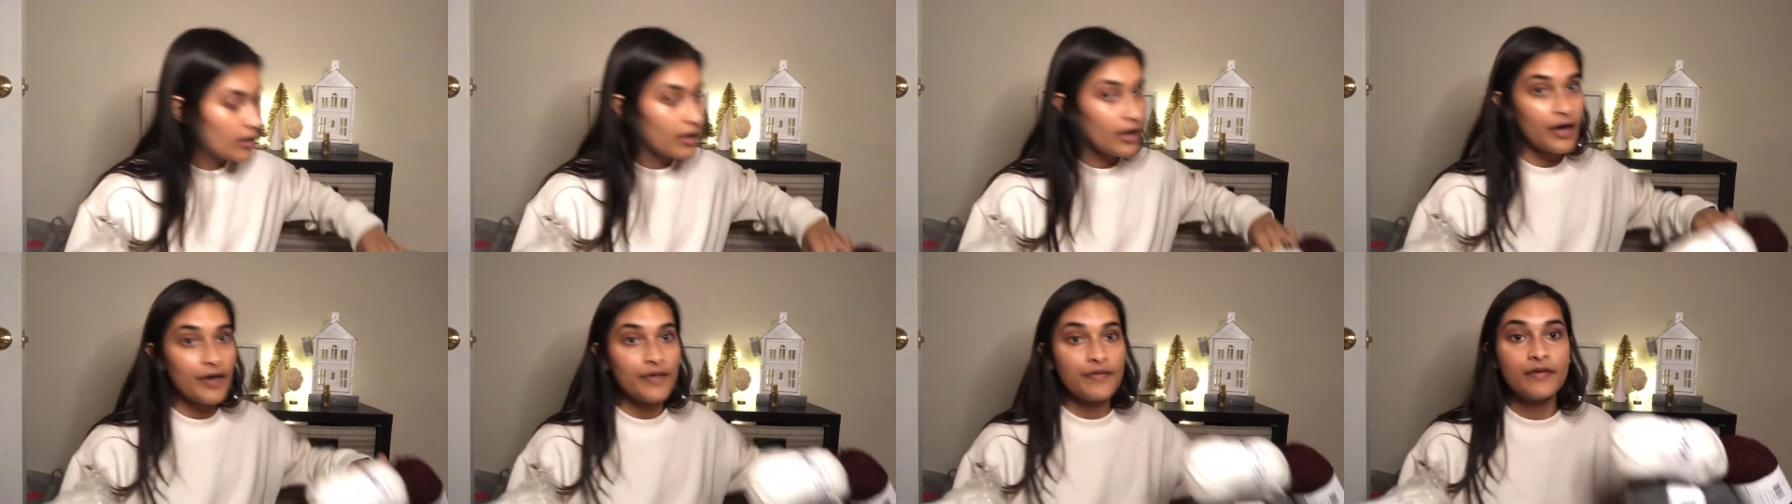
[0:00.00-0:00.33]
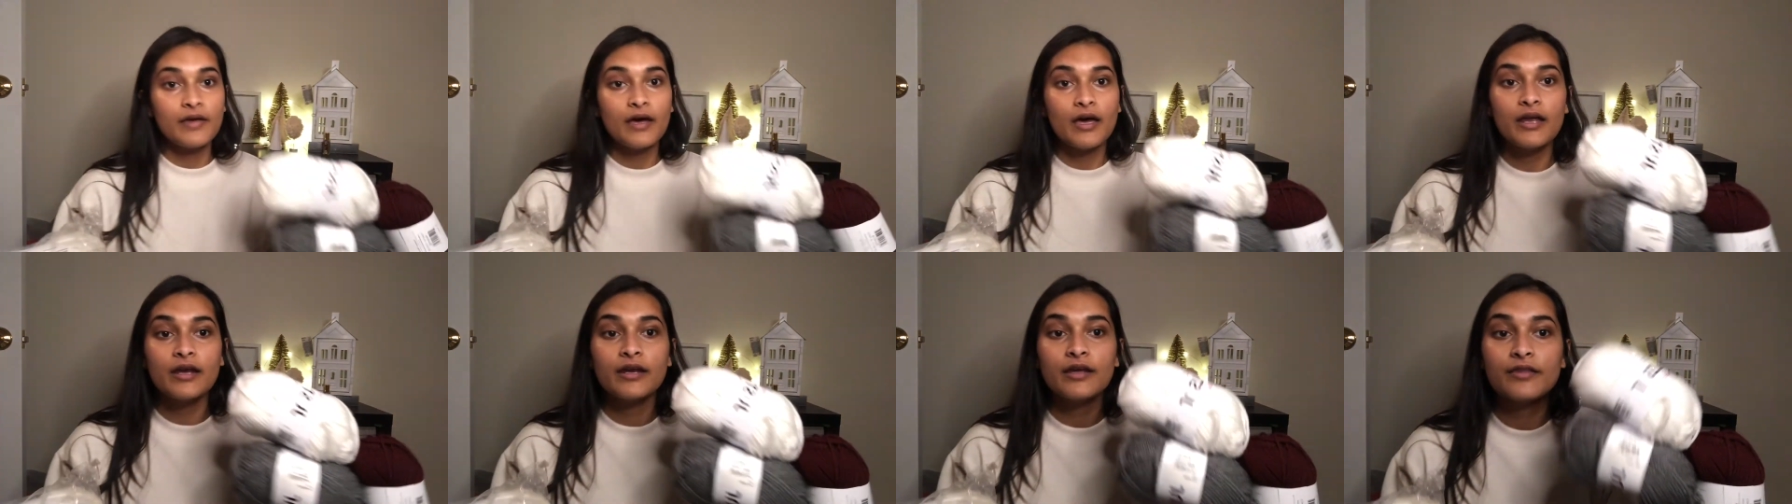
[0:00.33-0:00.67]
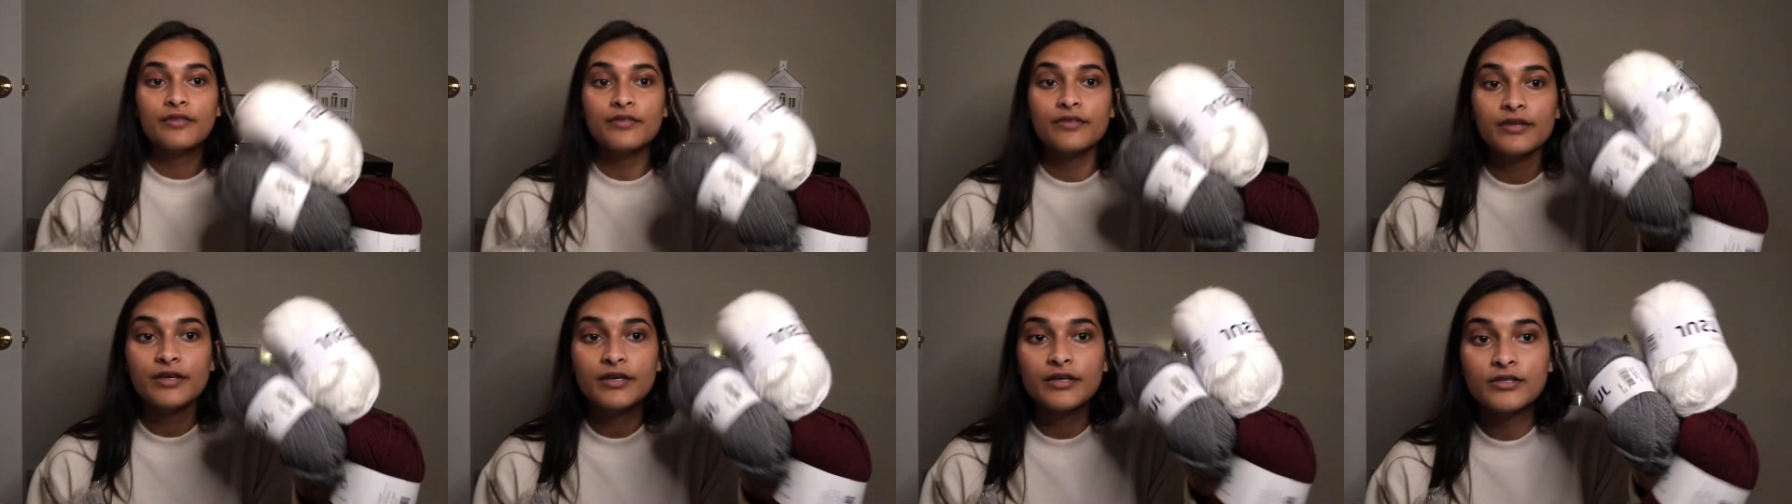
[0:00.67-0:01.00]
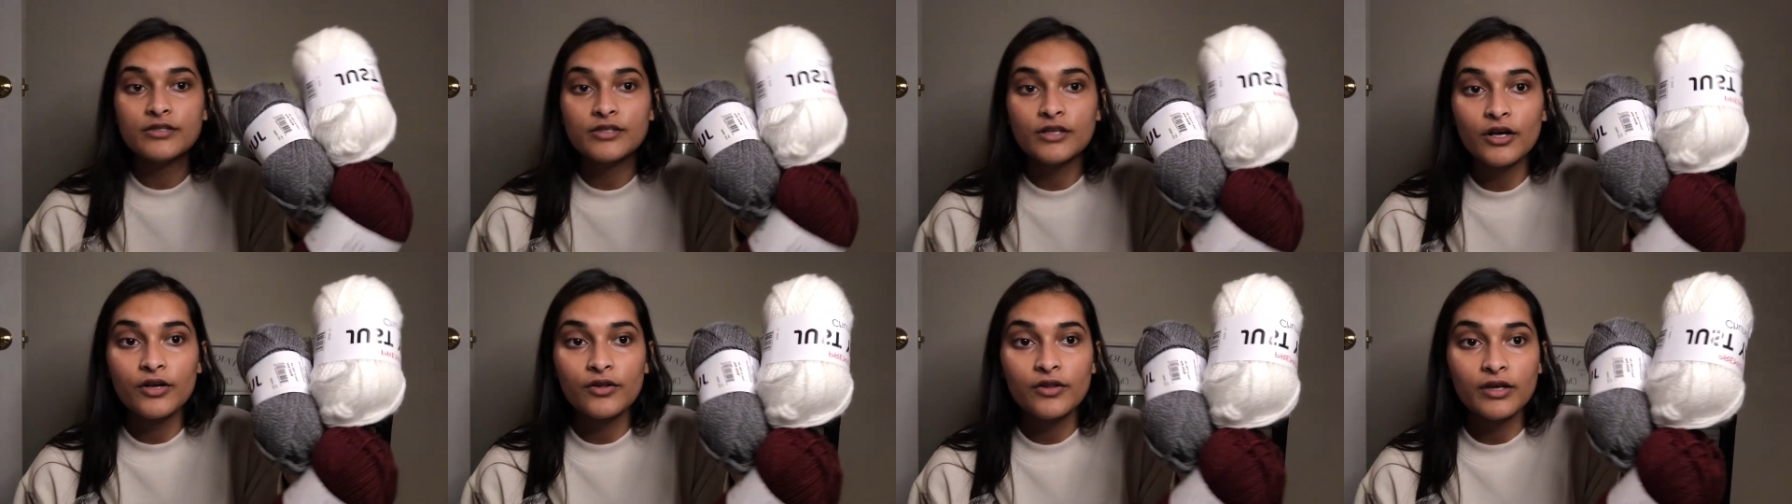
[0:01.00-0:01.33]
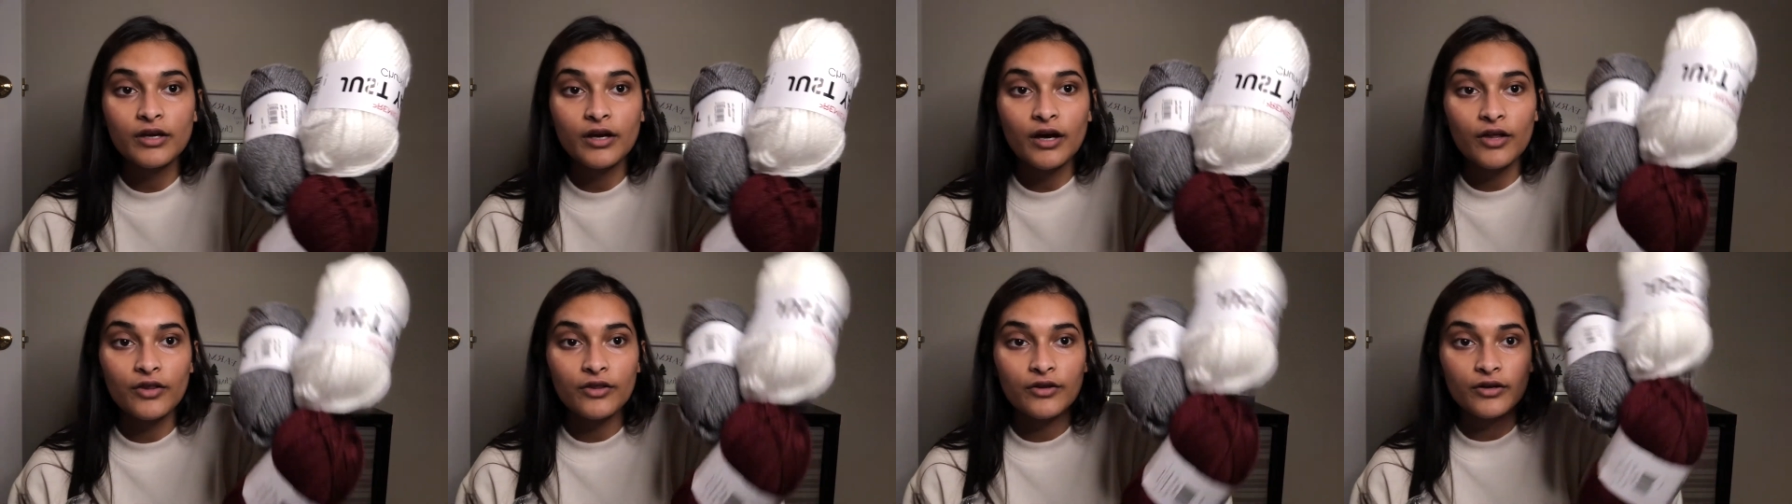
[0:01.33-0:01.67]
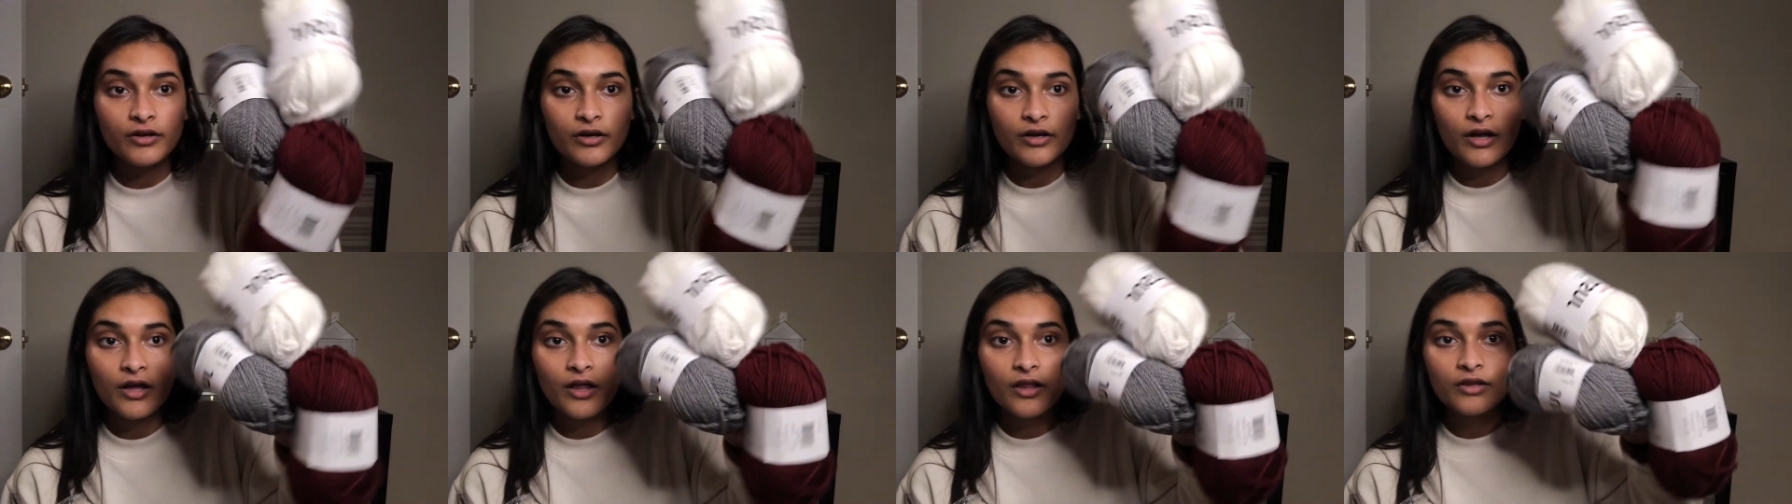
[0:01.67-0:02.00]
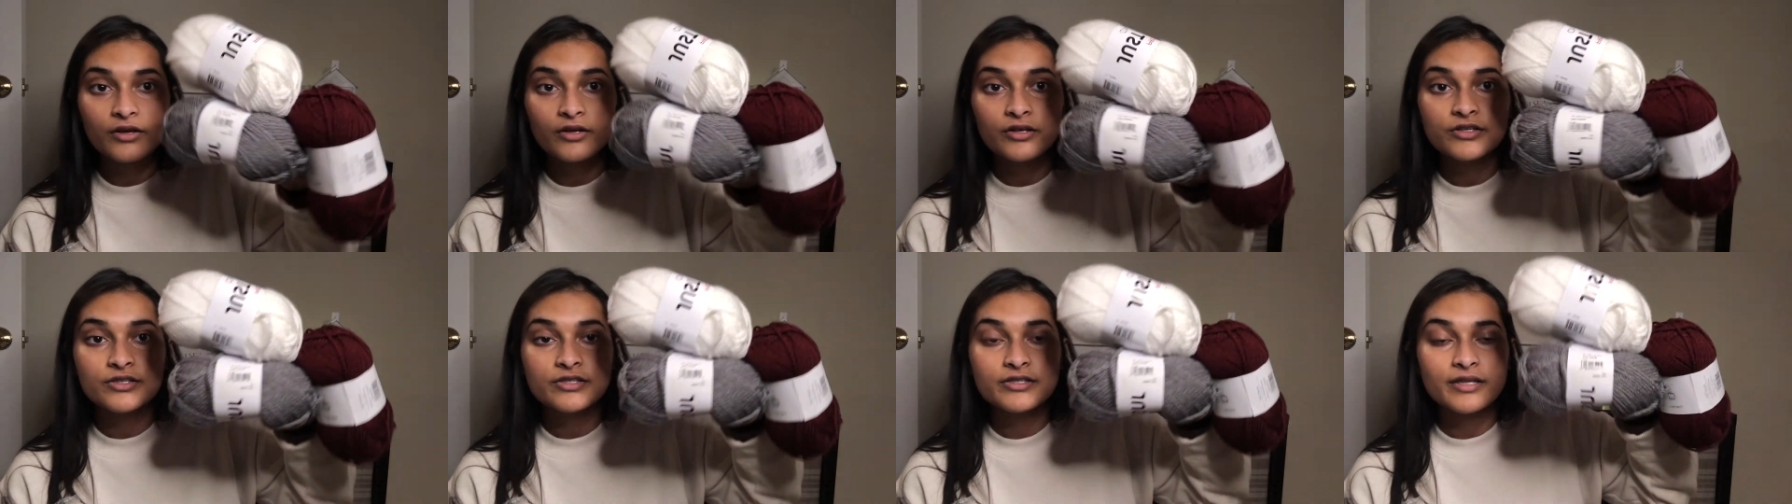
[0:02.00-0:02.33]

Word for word: And then these are the other colors